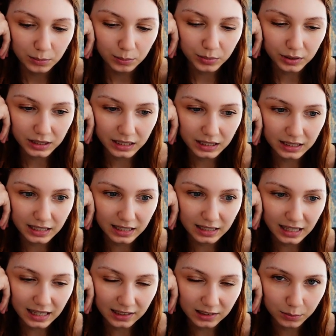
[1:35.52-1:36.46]
but it
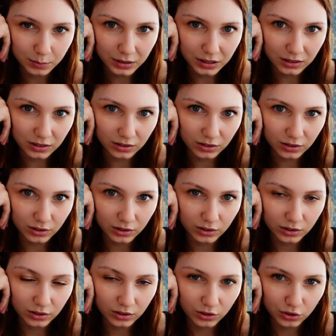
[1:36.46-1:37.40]
has been
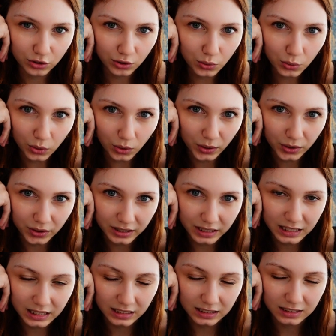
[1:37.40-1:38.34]
too long
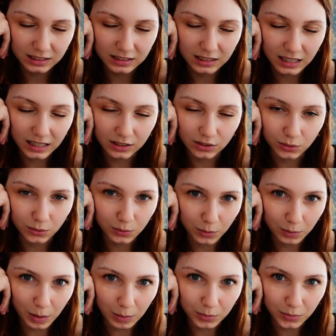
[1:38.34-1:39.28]
and I don't
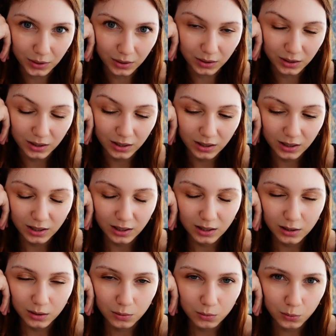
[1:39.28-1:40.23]
remember
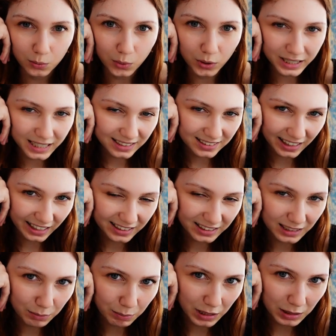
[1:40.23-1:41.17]
what
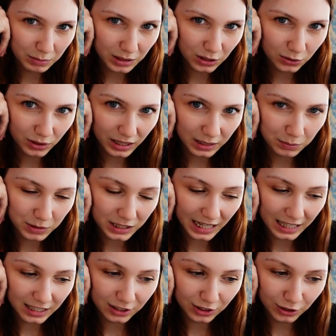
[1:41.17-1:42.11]
exactly made me cry, but
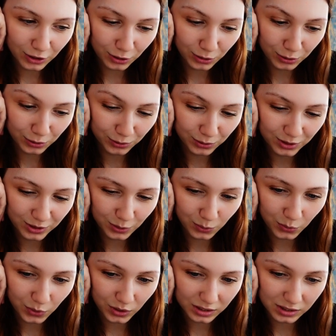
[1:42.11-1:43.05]
I know
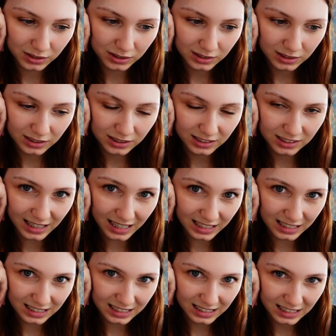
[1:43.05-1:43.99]
someone
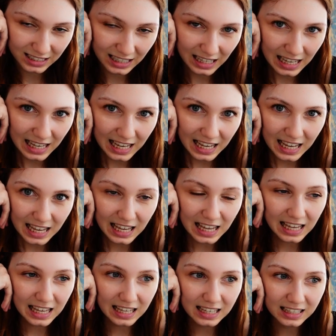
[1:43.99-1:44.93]
died
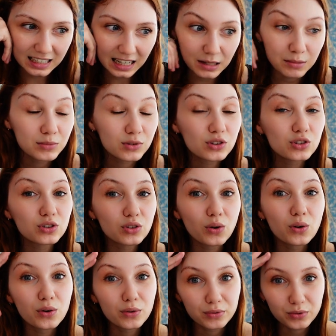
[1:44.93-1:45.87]
and I am
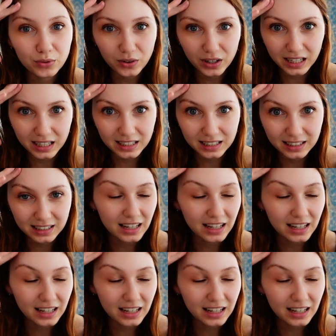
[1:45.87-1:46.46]
so afraid.